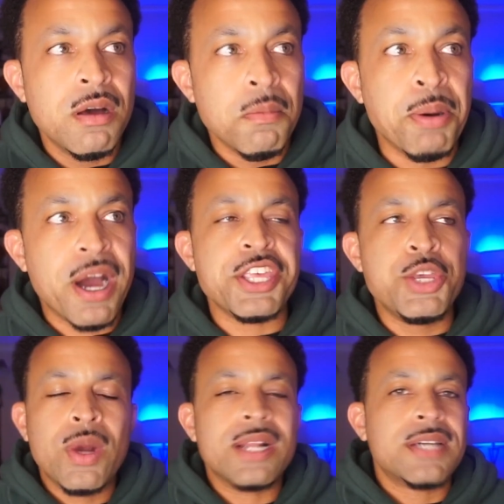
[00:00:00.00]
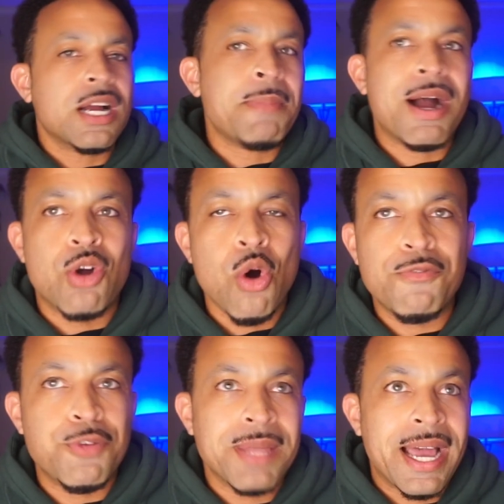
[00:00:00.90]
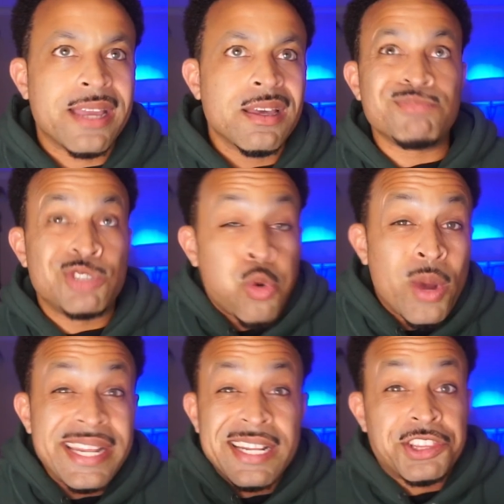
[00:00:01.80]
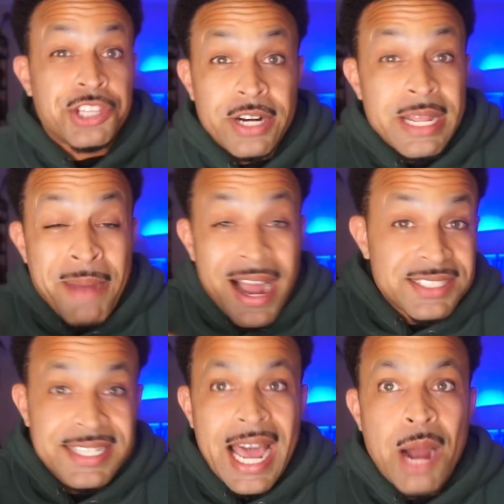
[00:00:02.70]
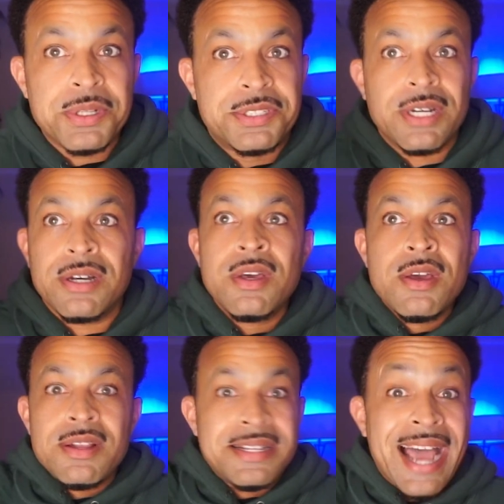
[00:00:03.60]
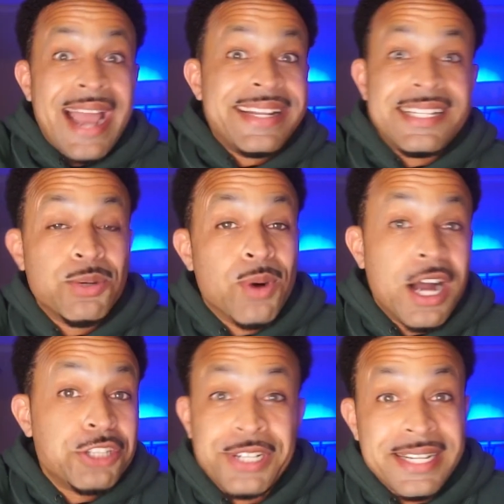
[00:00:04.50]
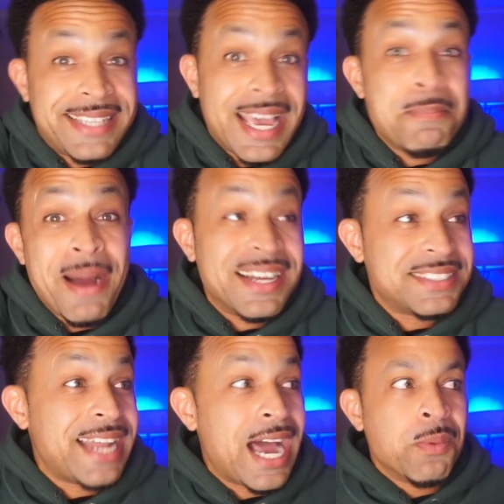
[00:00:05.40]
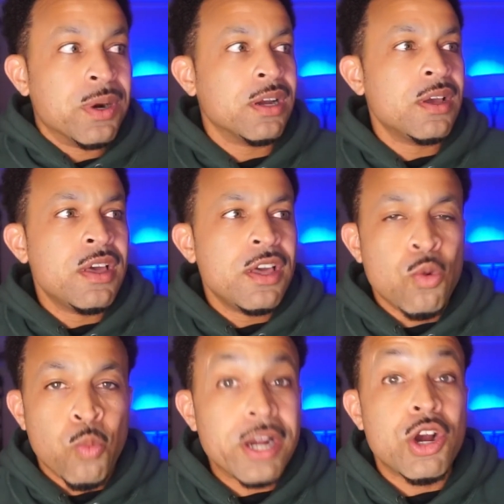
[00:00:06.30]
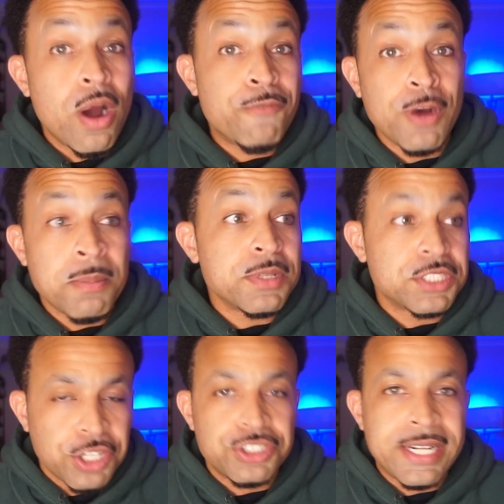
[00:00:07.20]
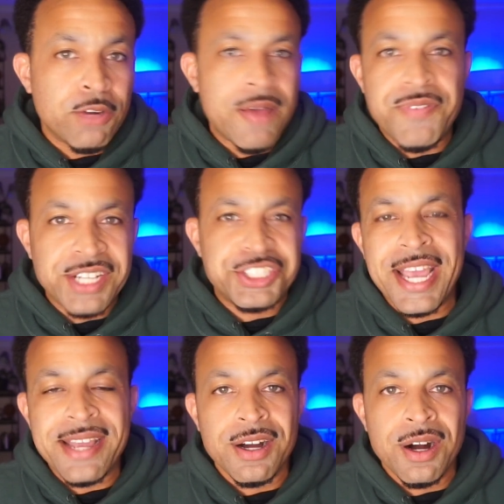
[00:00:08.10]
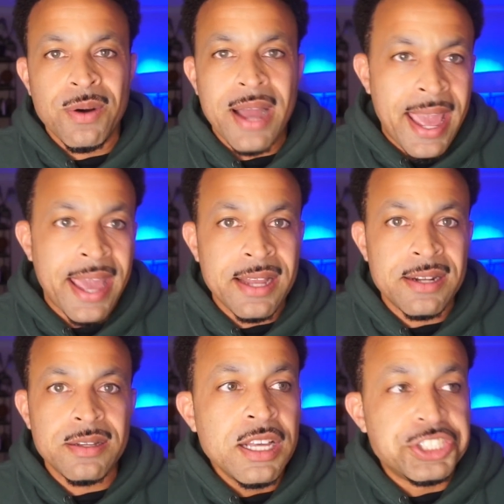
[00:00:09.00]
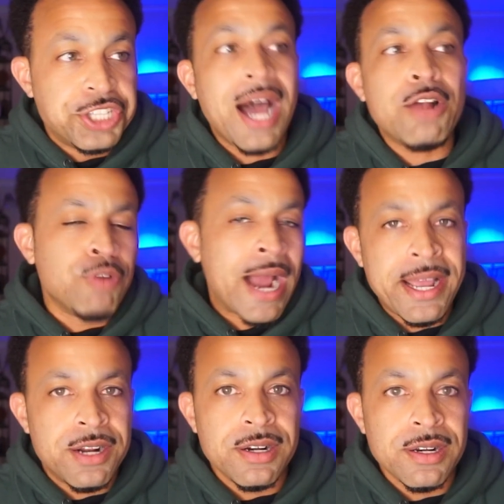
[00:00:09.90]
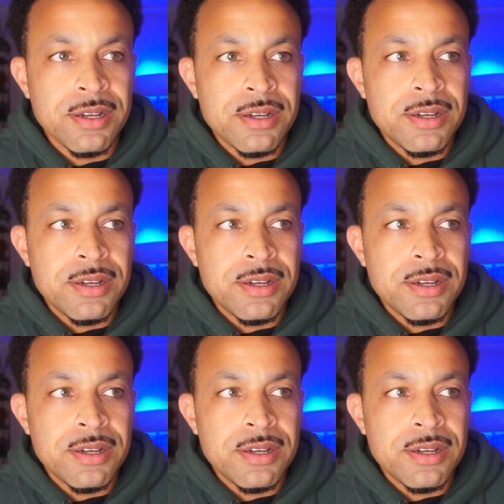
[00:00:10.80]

But you want to talk about going from like 20 to 30 miles an hour to 90 to 110 miles an hour. We're going from Sergey Derevyanchenko and John Ryder